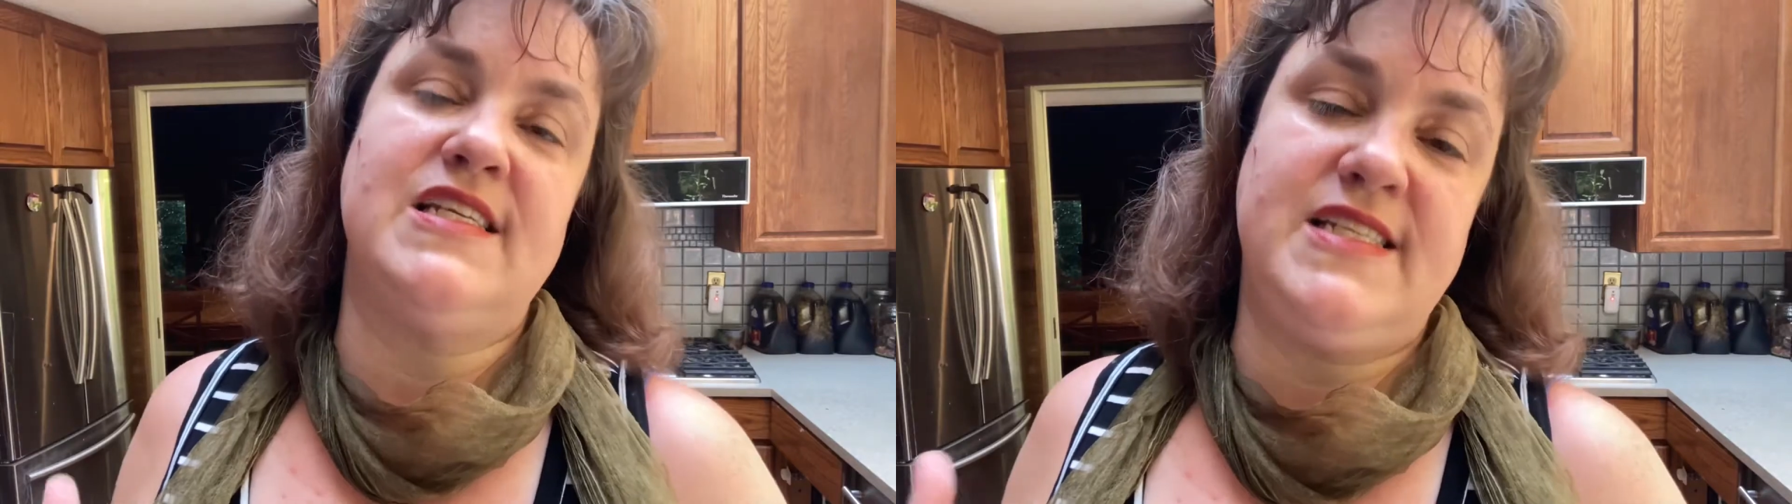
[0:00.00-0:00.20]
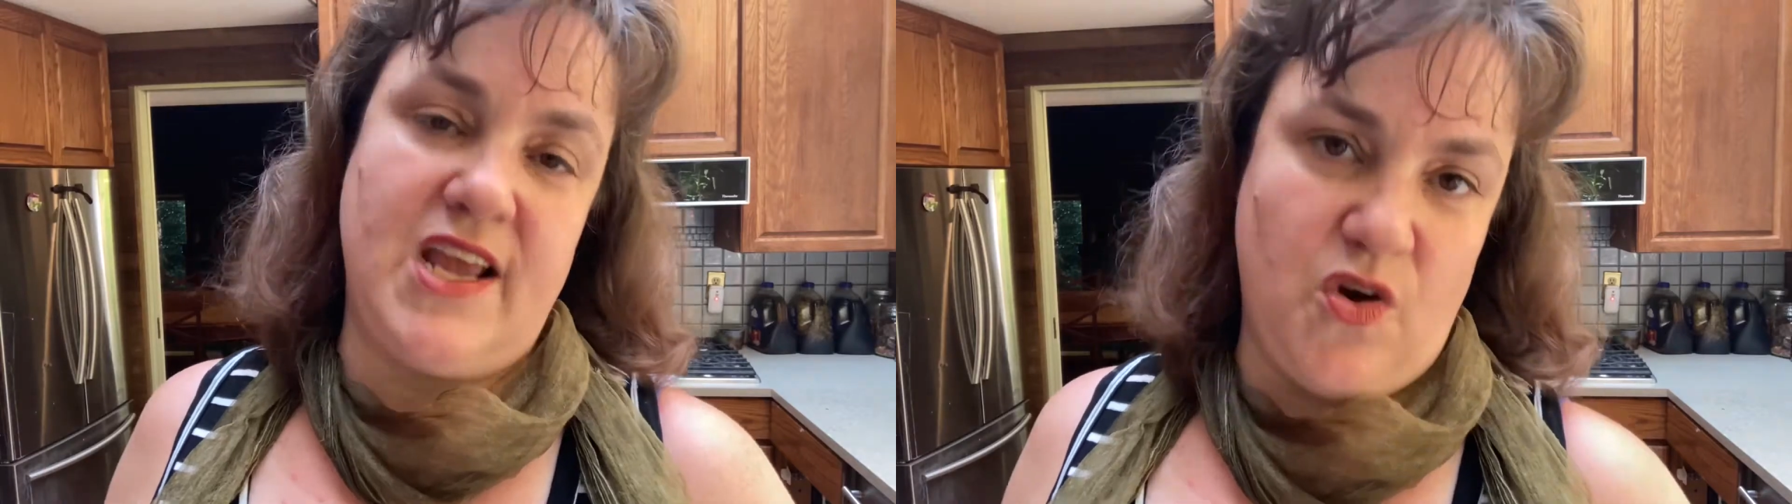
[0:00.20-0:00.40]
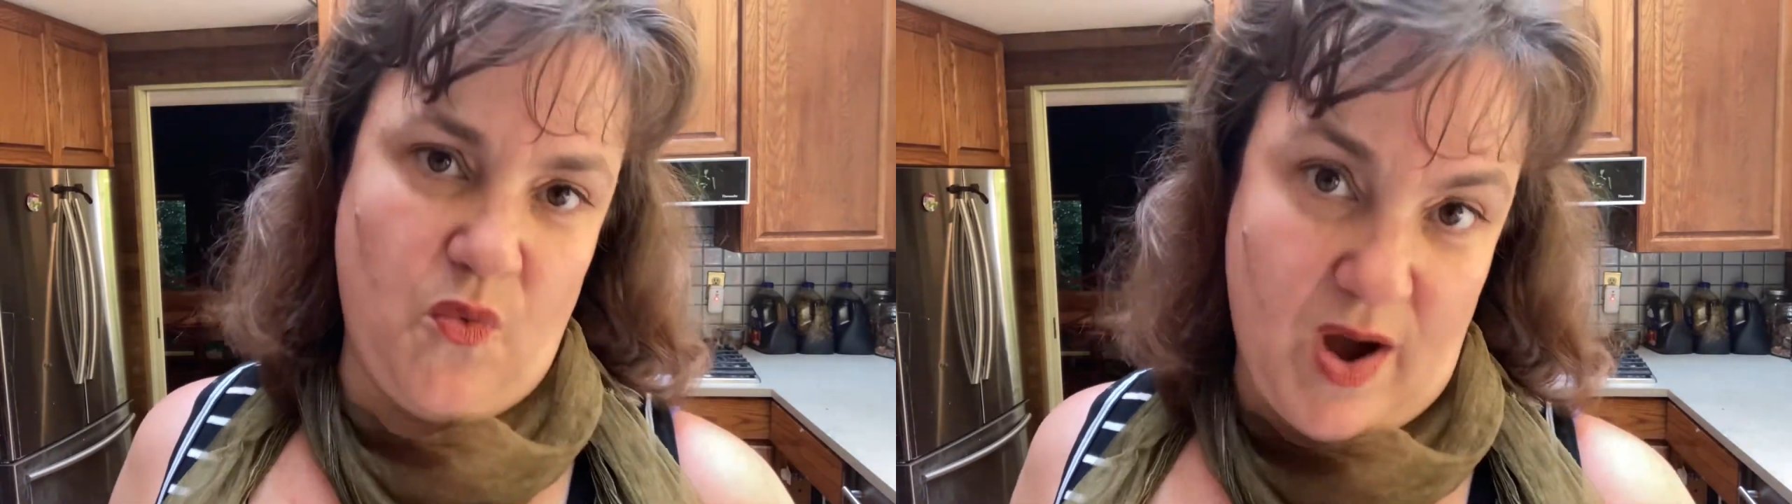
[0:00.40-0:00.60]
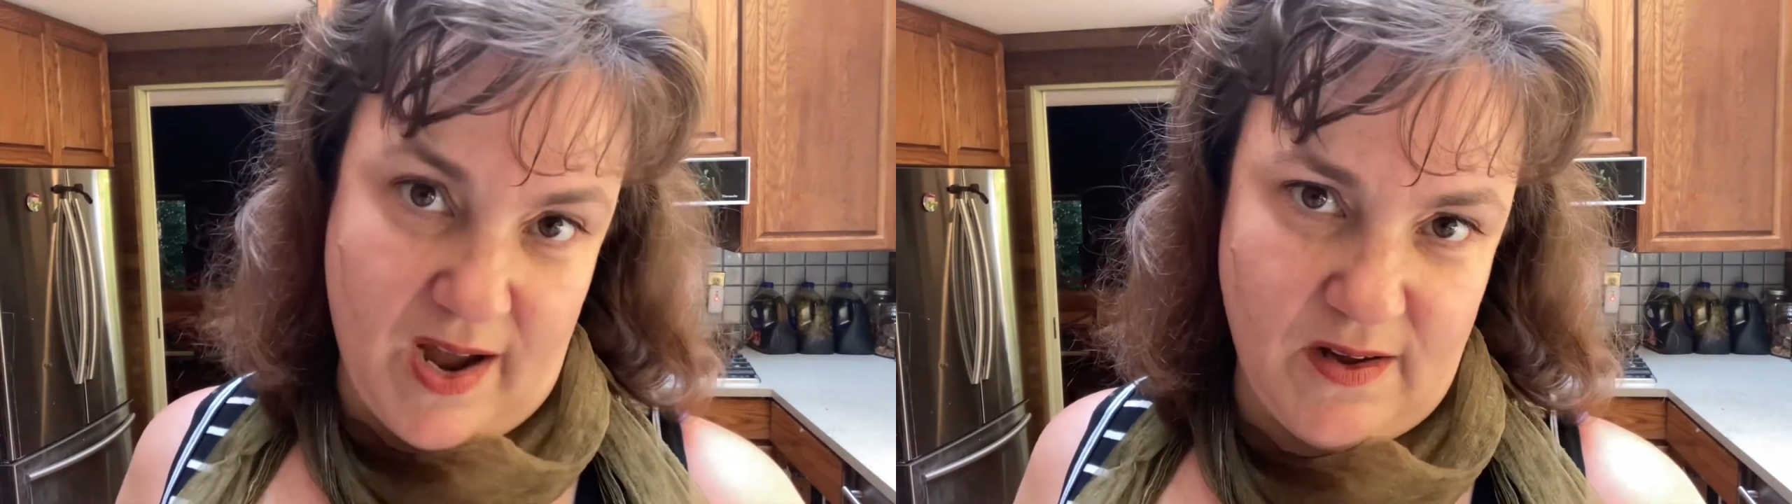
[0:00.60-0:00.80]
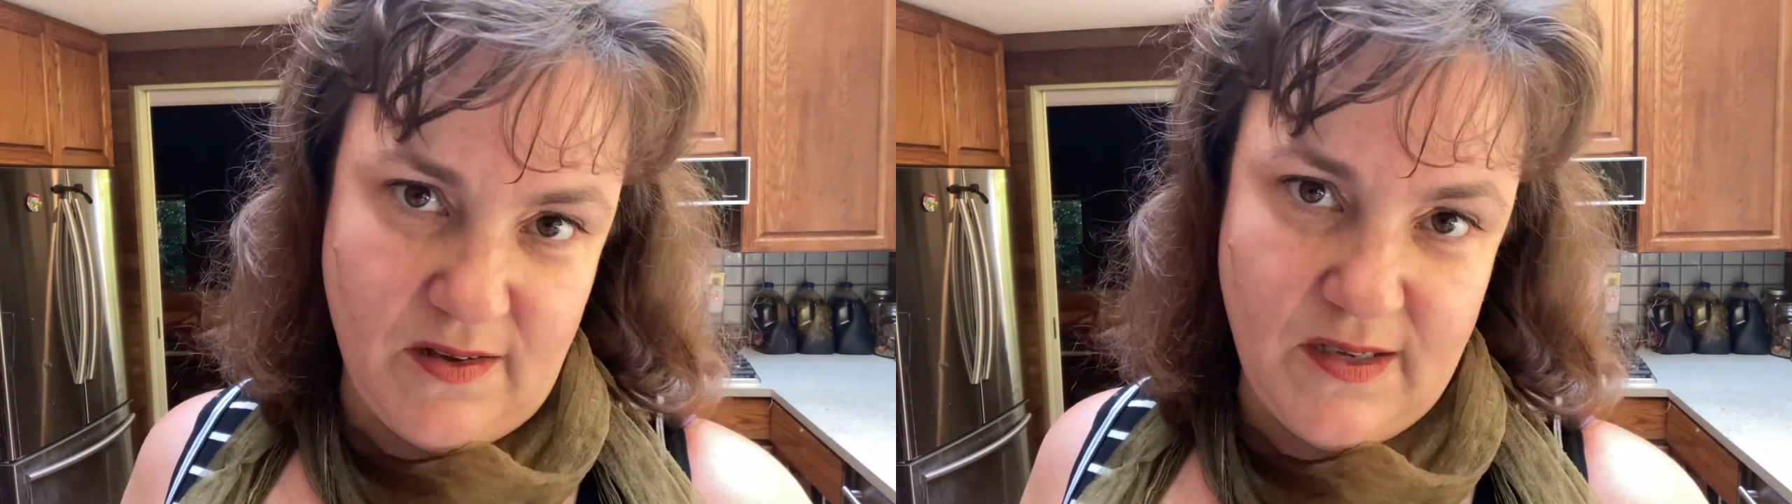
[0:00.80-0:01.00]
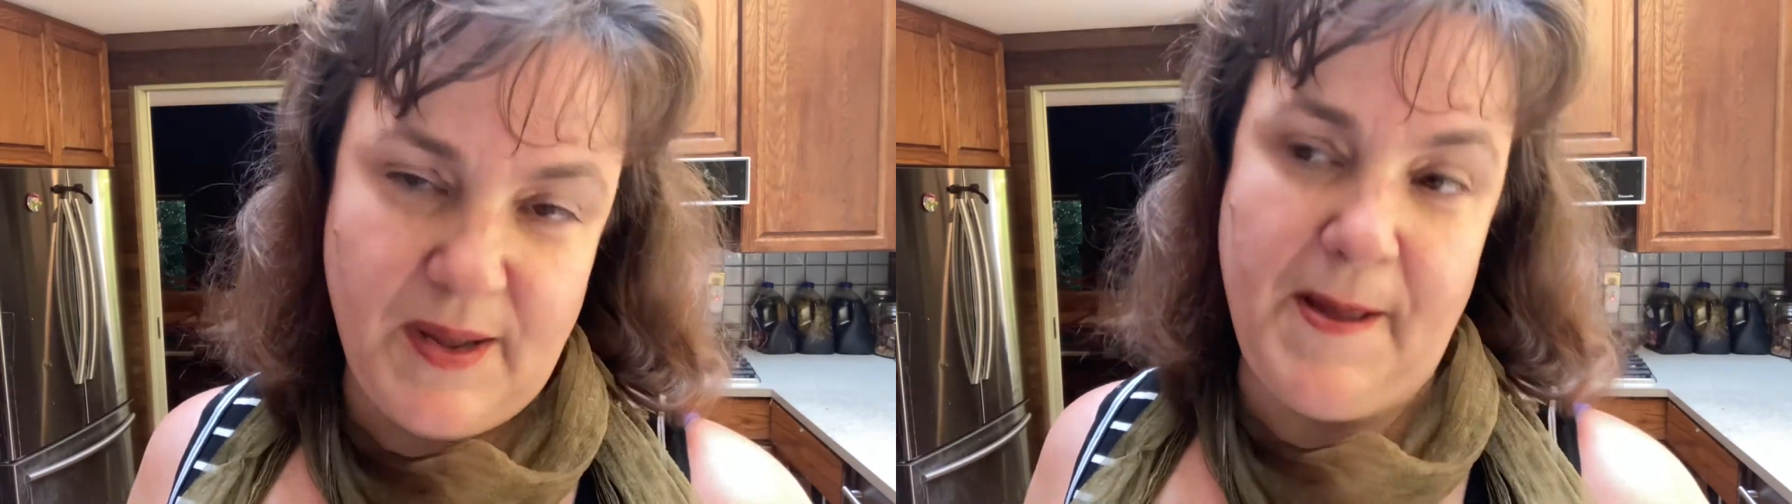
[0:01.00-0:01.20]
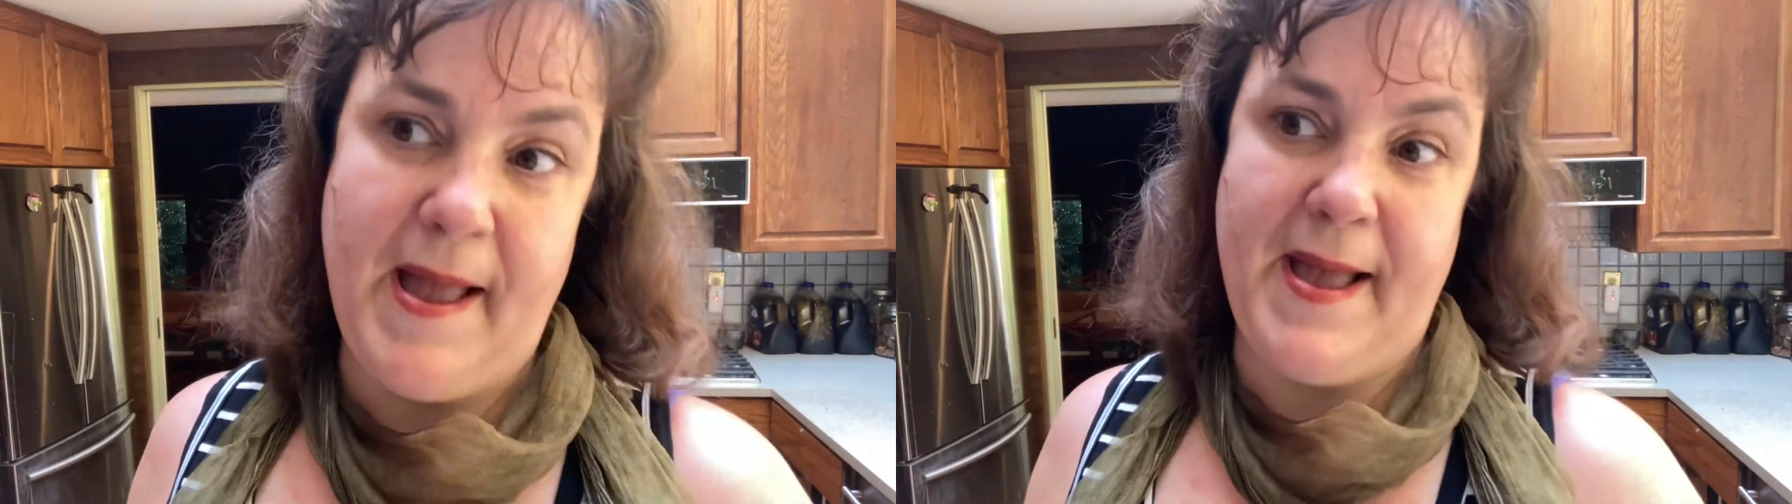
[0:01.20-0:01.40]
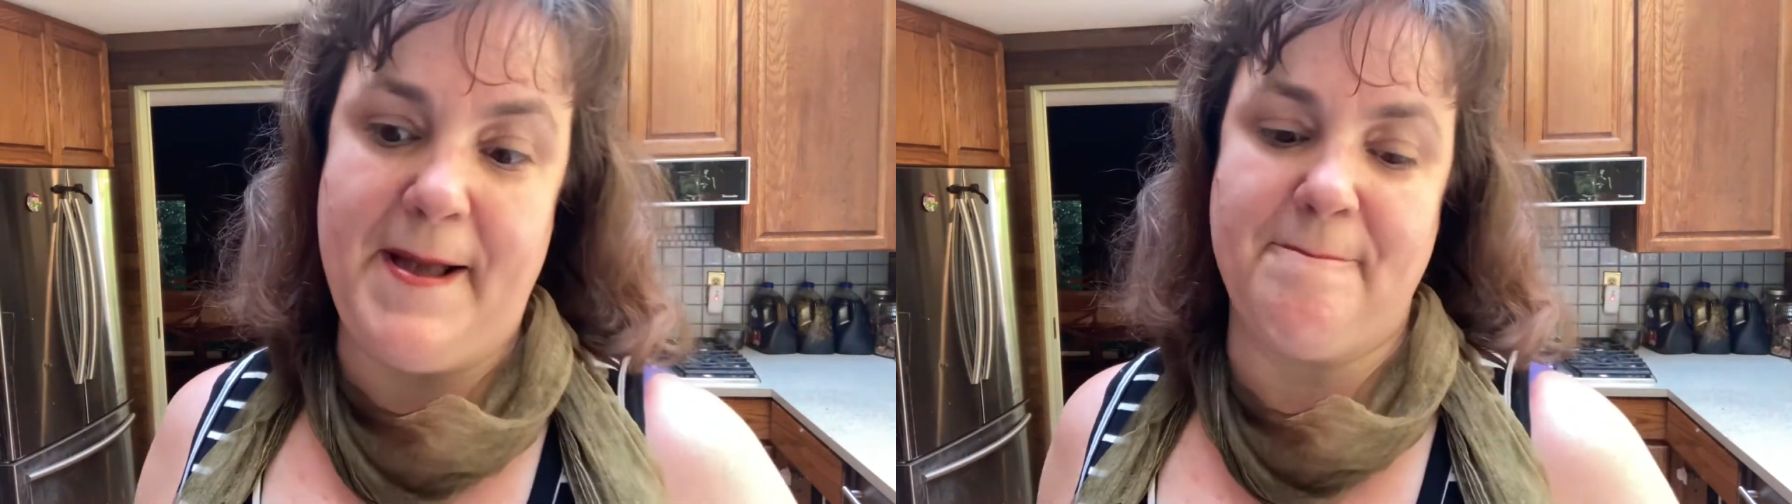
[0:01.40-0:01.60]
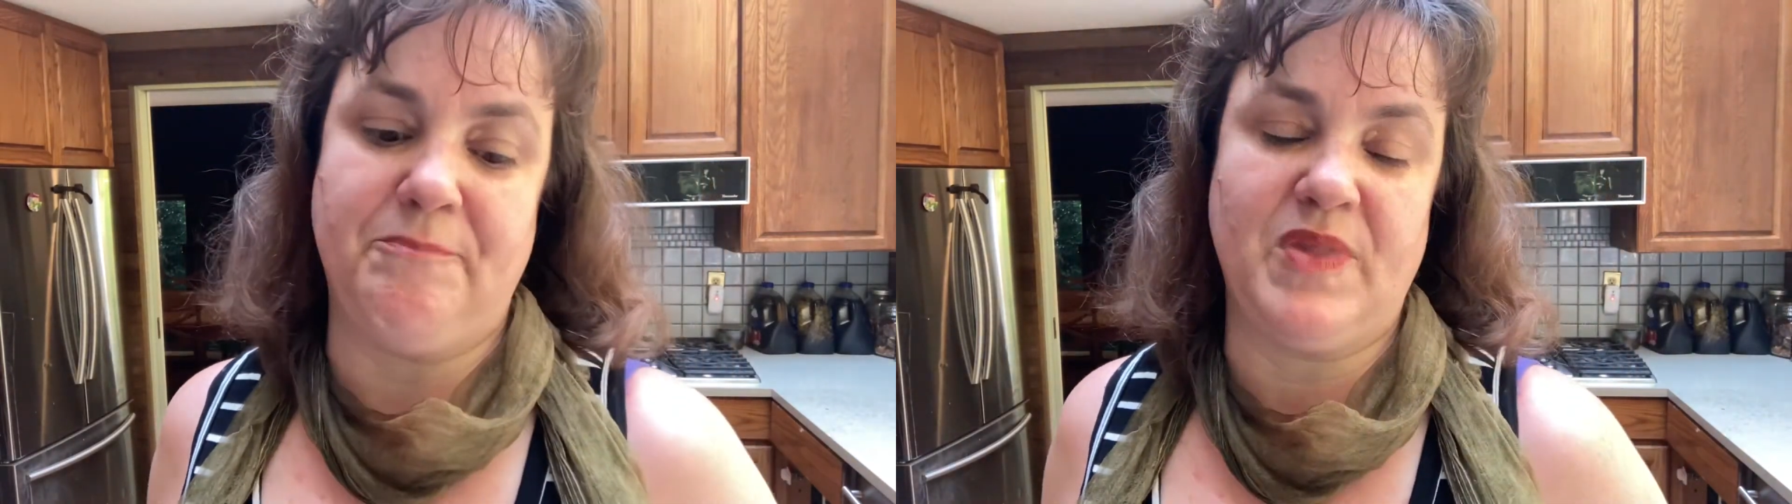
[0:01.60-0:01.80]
take a while. And